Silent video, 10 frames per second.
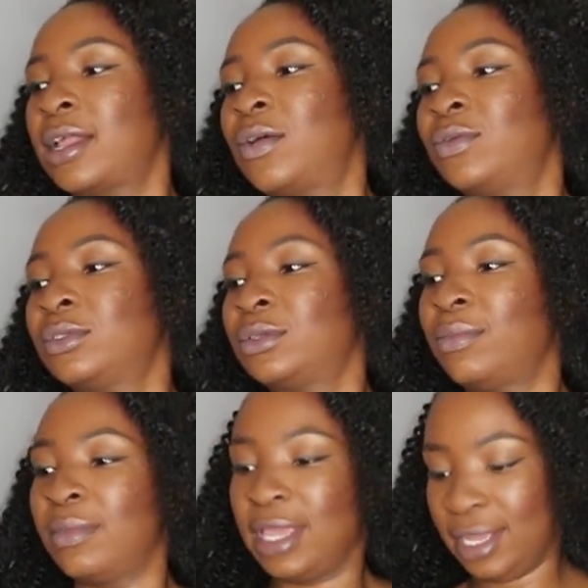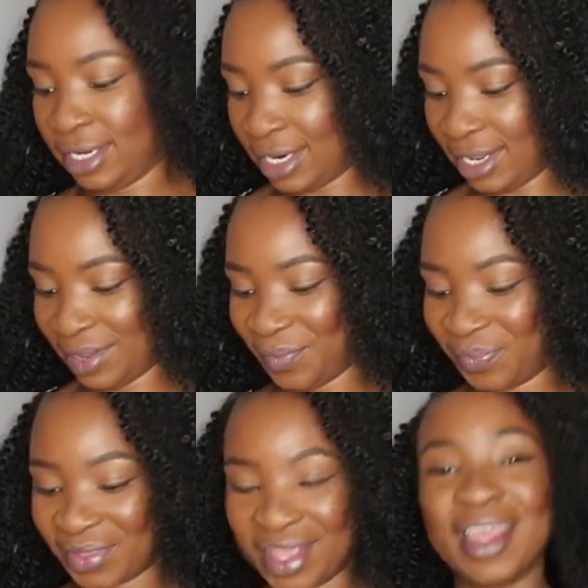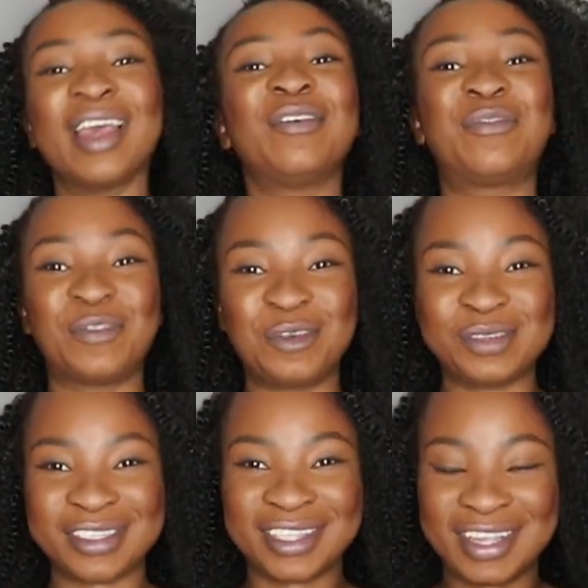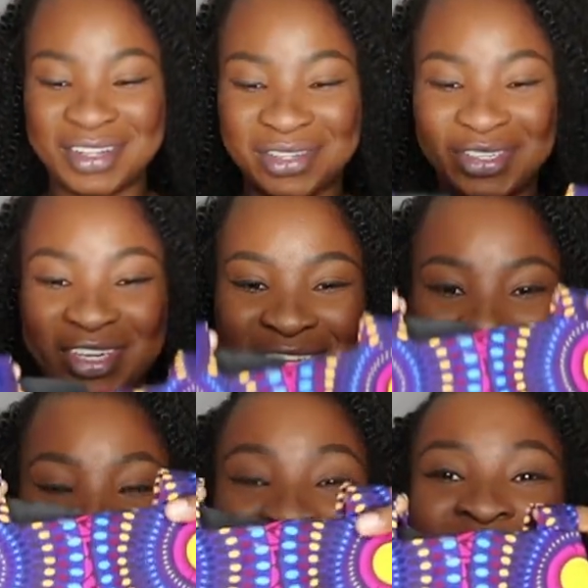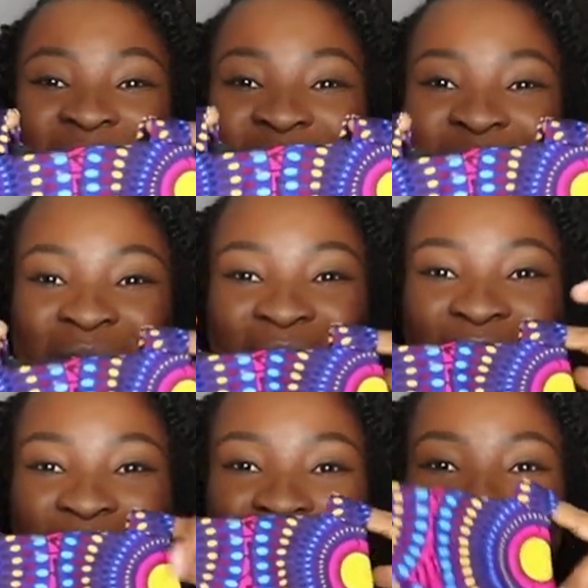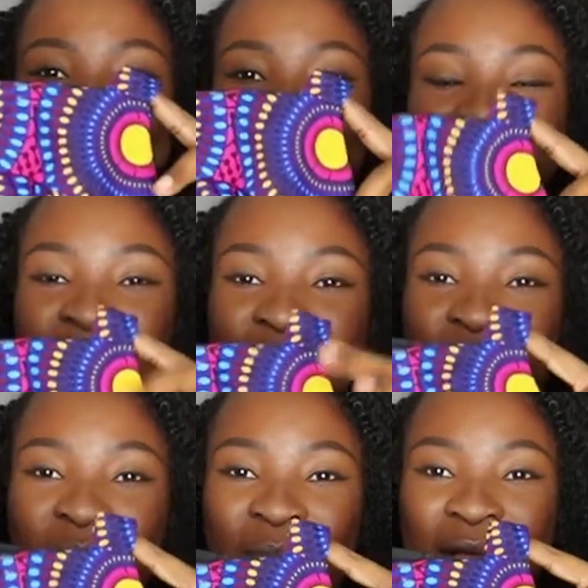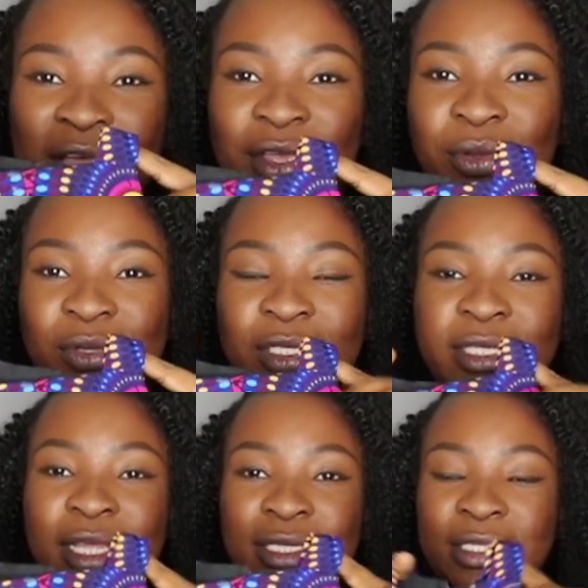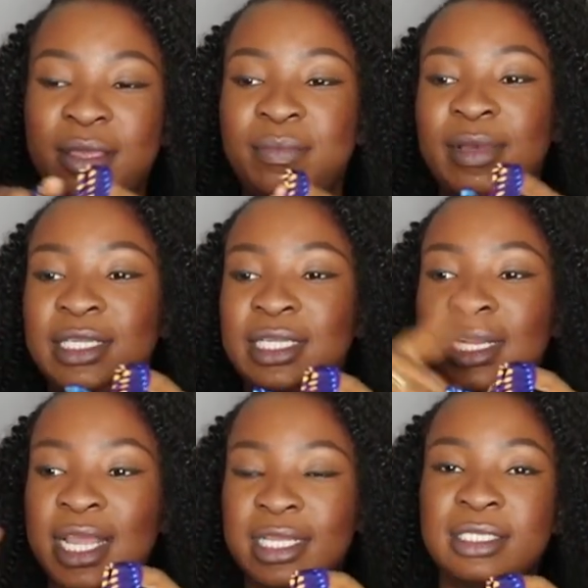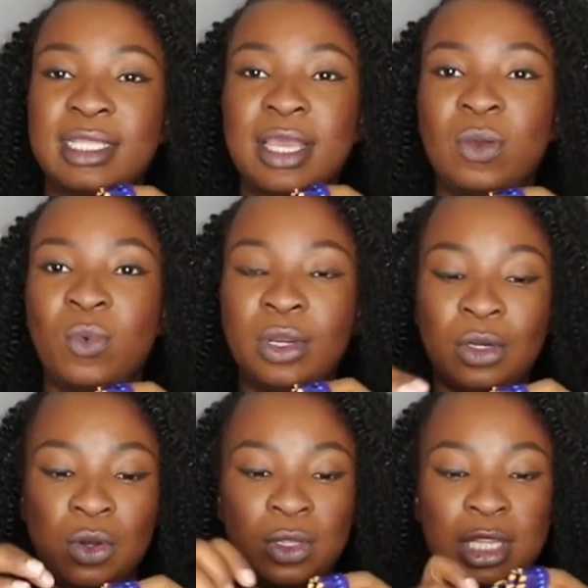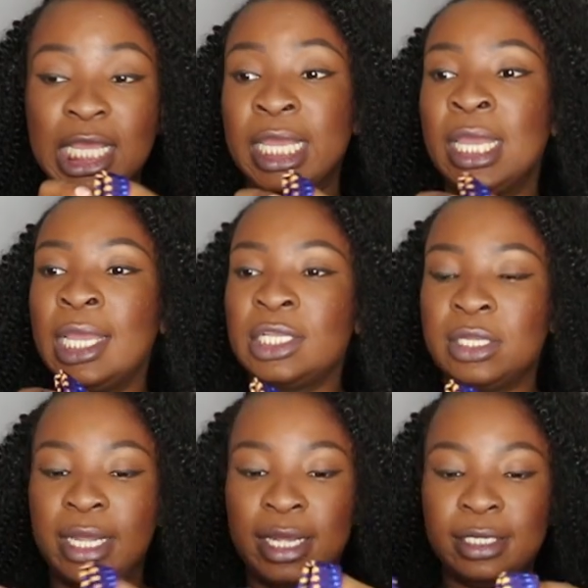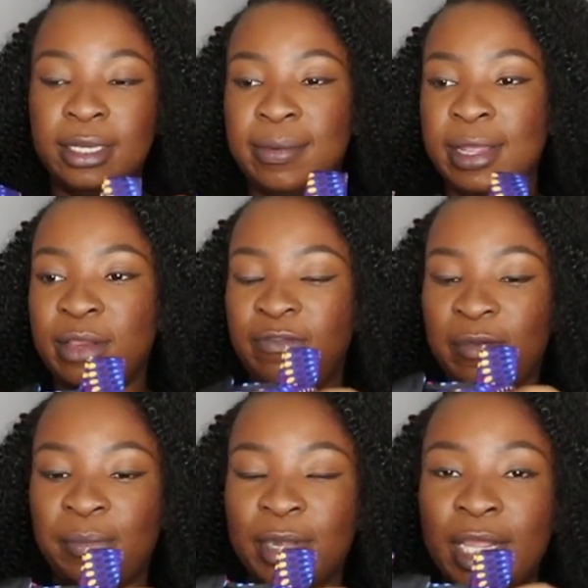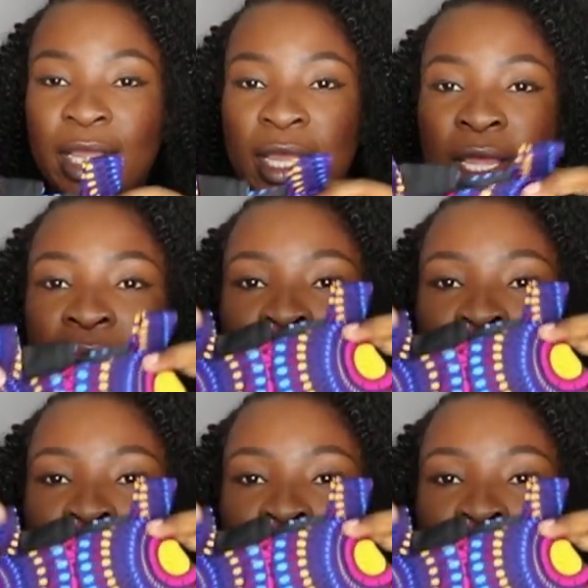I also made a full circle dress for rain. So the top, I use the same pattern as the one on the velvet fabric,